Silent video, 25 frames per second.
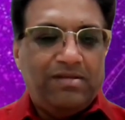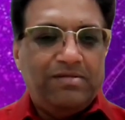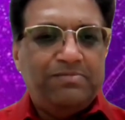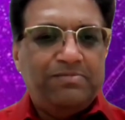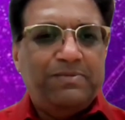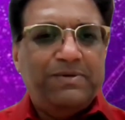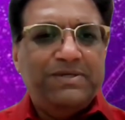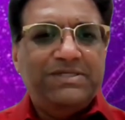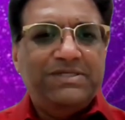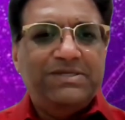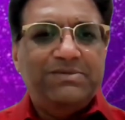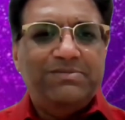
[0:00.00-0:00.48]
The
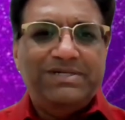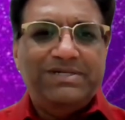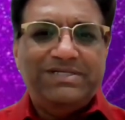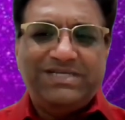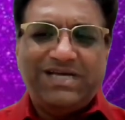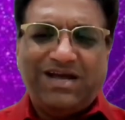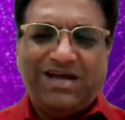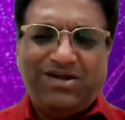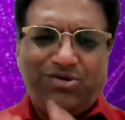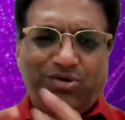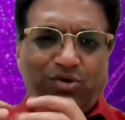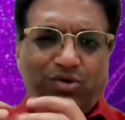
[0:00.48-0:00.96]
person may
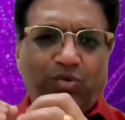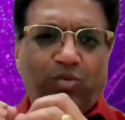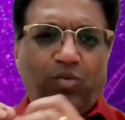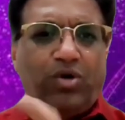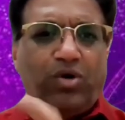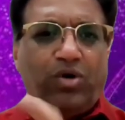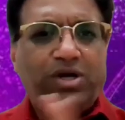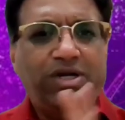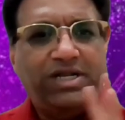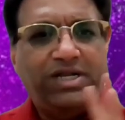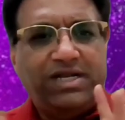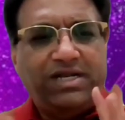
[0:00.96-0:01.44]
say, I don't
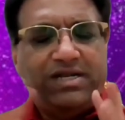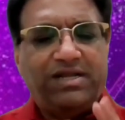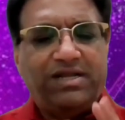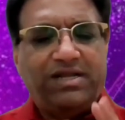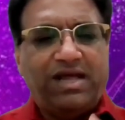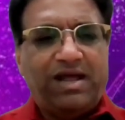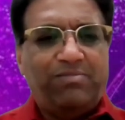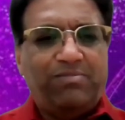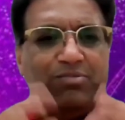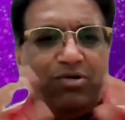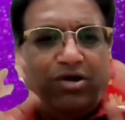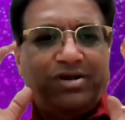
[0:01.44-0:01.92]
want it,
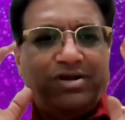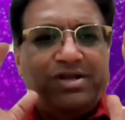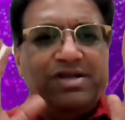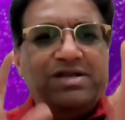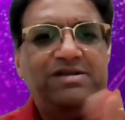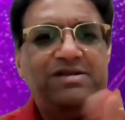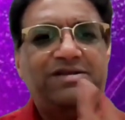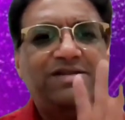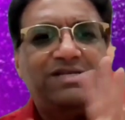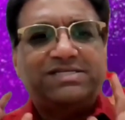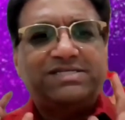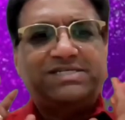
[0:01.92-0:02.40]
I'm not
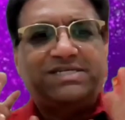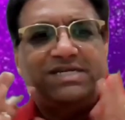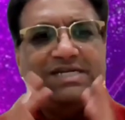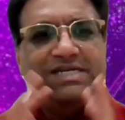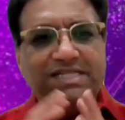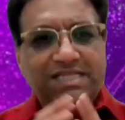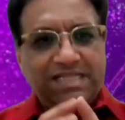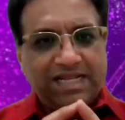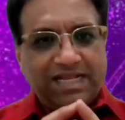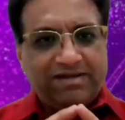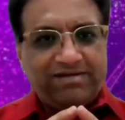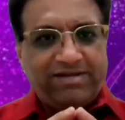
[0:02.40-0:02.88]

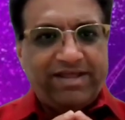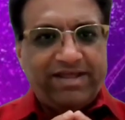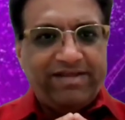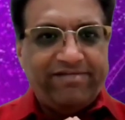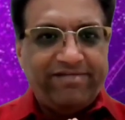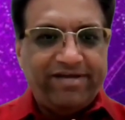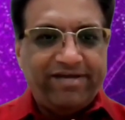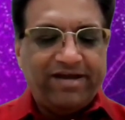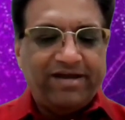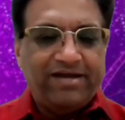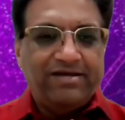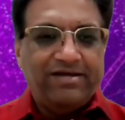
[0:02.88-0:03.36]
interested in that
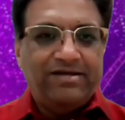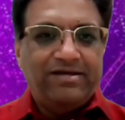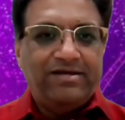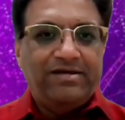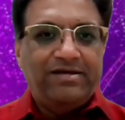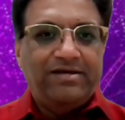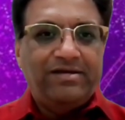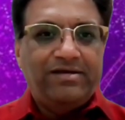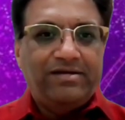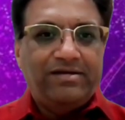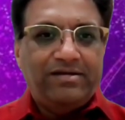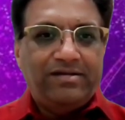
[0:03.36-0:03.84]
area.
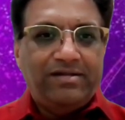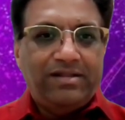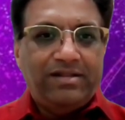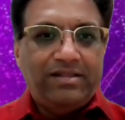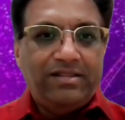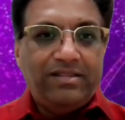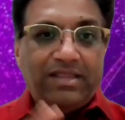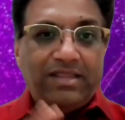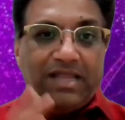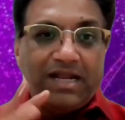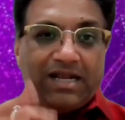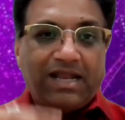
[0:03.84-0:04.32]

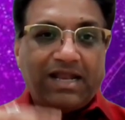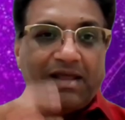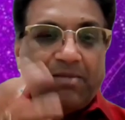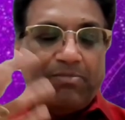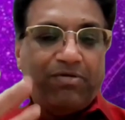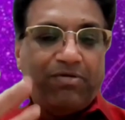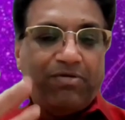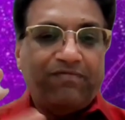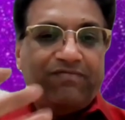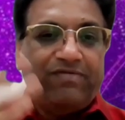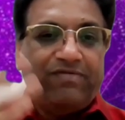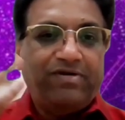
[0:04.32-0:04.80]
That
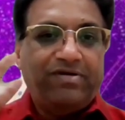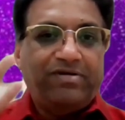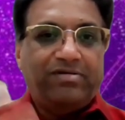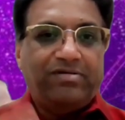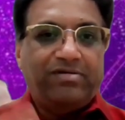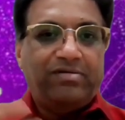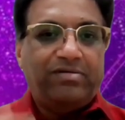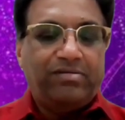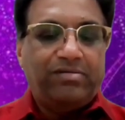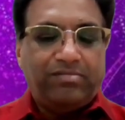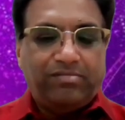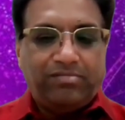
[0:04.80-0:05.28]
type of
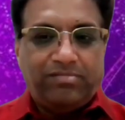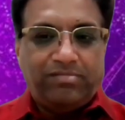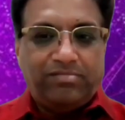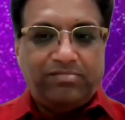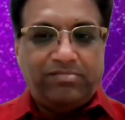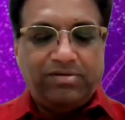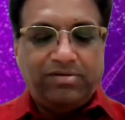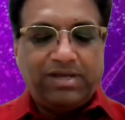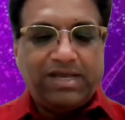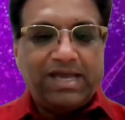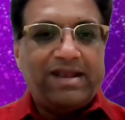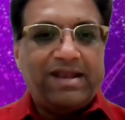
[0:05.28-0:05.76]

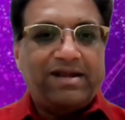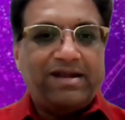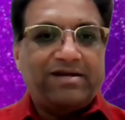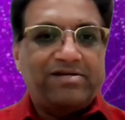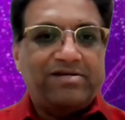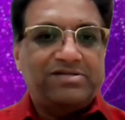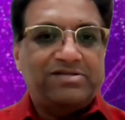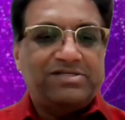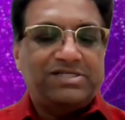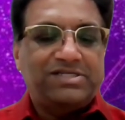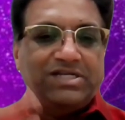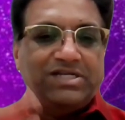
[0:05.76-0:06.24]

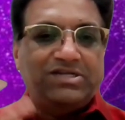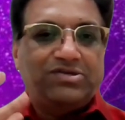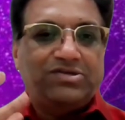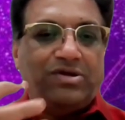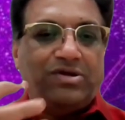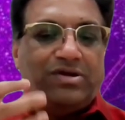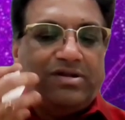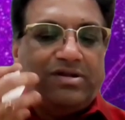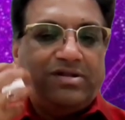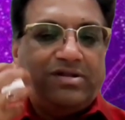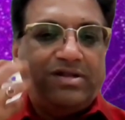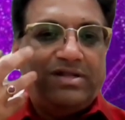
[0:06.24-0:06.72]
characteristics
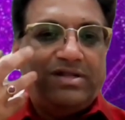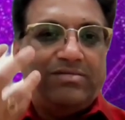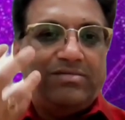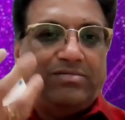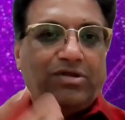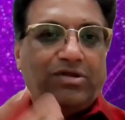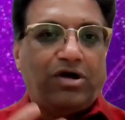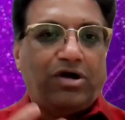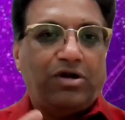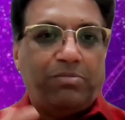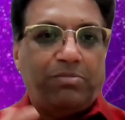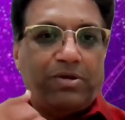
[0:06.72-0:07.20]
or
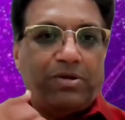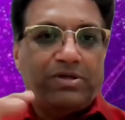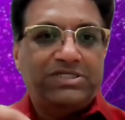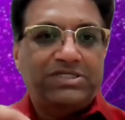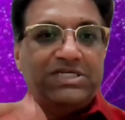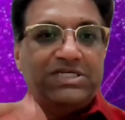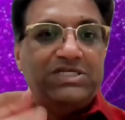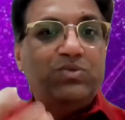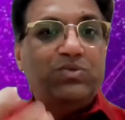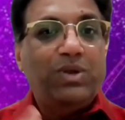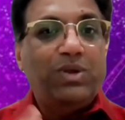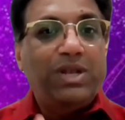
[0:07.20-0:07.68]
the thought
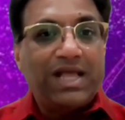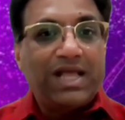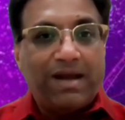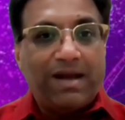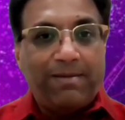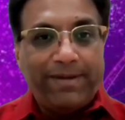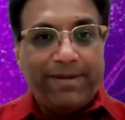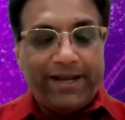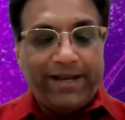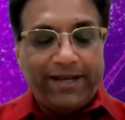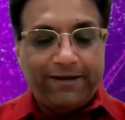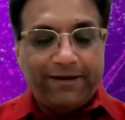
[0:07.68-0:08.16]
process will
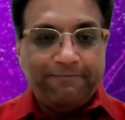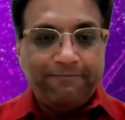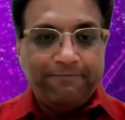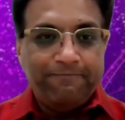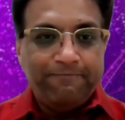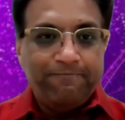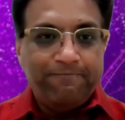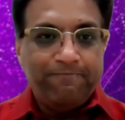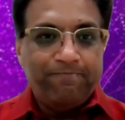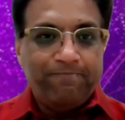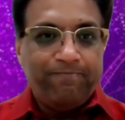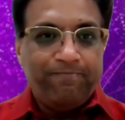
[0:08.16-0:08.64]
come in.
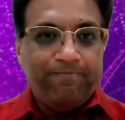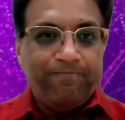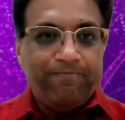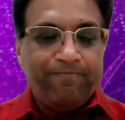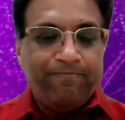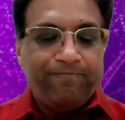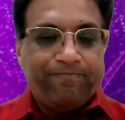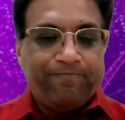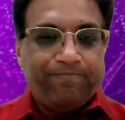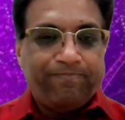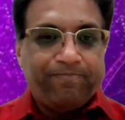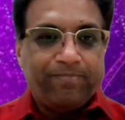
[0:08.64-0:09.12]

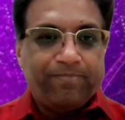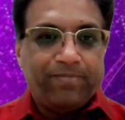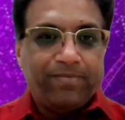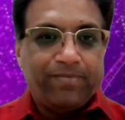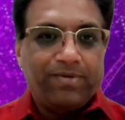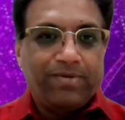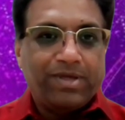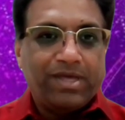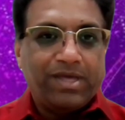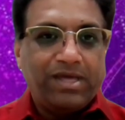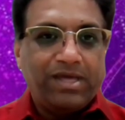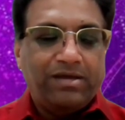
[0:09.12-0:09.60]

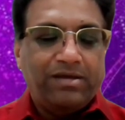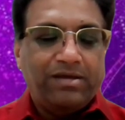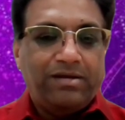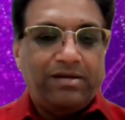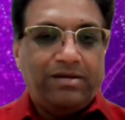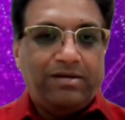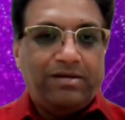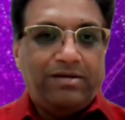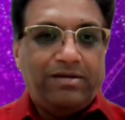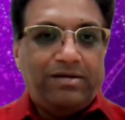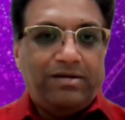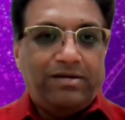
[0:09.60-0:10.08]
Okay.
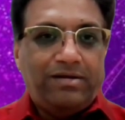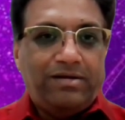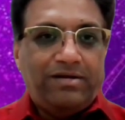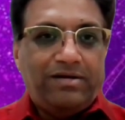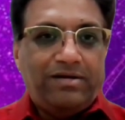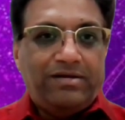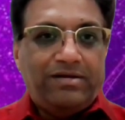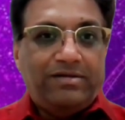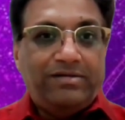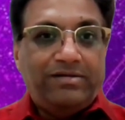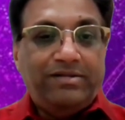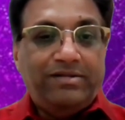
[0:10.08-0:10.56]

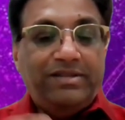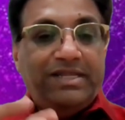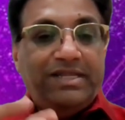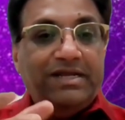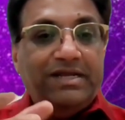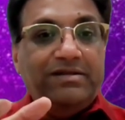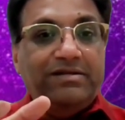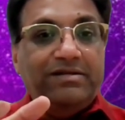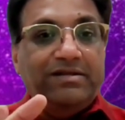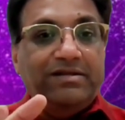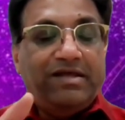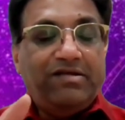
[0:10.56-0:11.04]

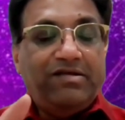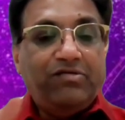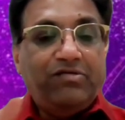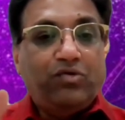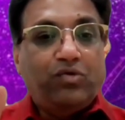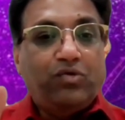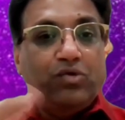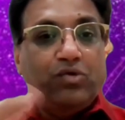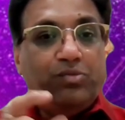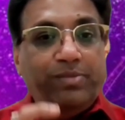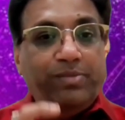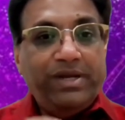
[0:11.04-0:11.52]
Then
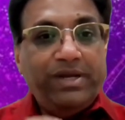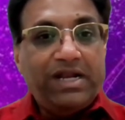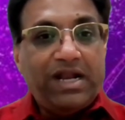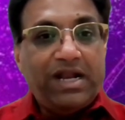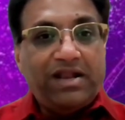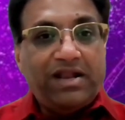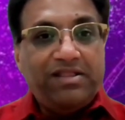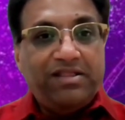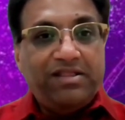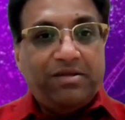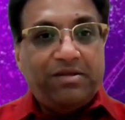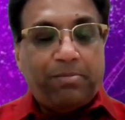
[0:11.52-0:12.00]
there could be
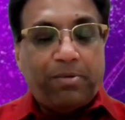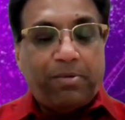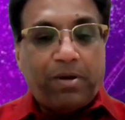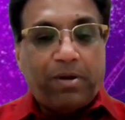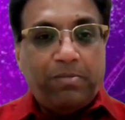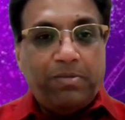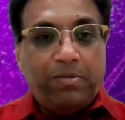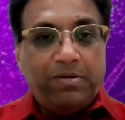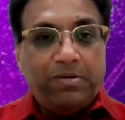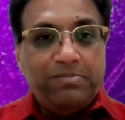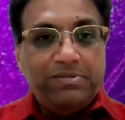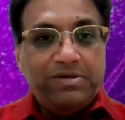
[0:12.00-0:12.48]
another
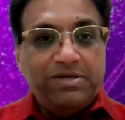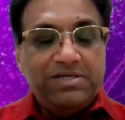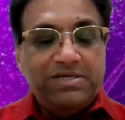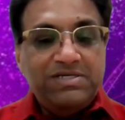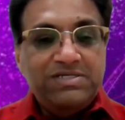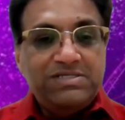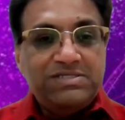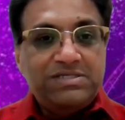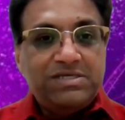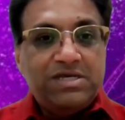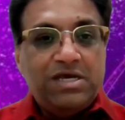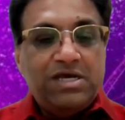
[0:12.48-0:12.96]
problem
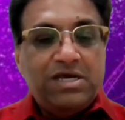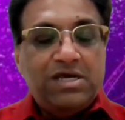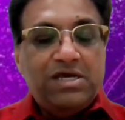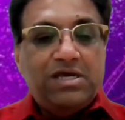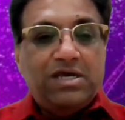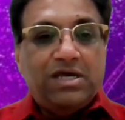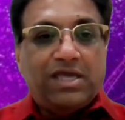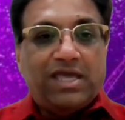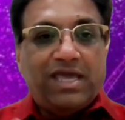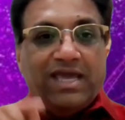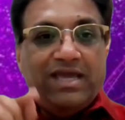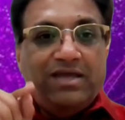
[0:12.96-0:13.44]
is,
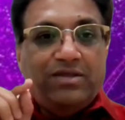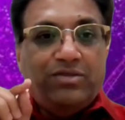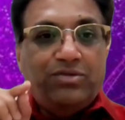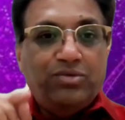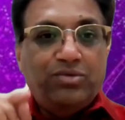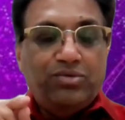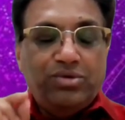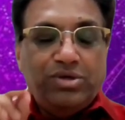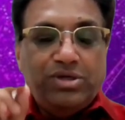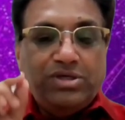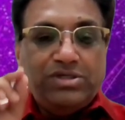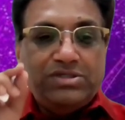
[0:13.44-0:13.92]

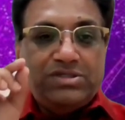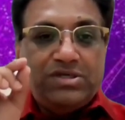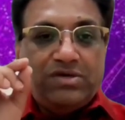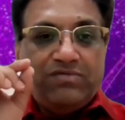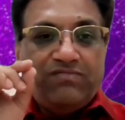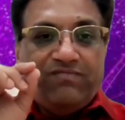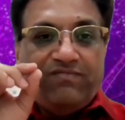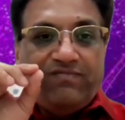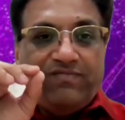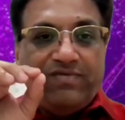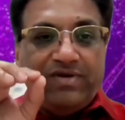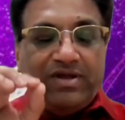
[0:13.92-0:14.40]
Ketu is
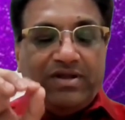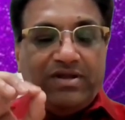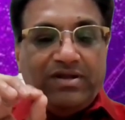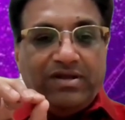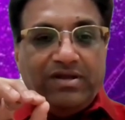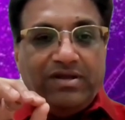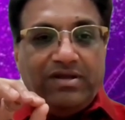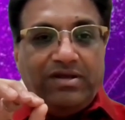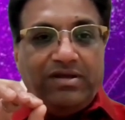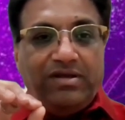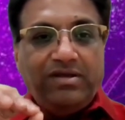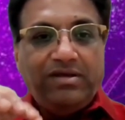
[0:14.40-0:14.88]
a
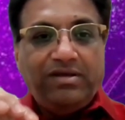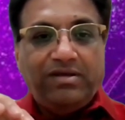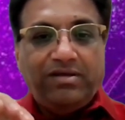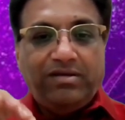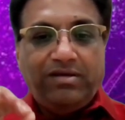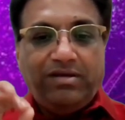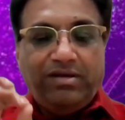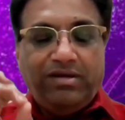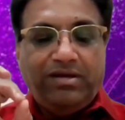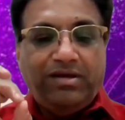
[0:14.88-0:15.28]
very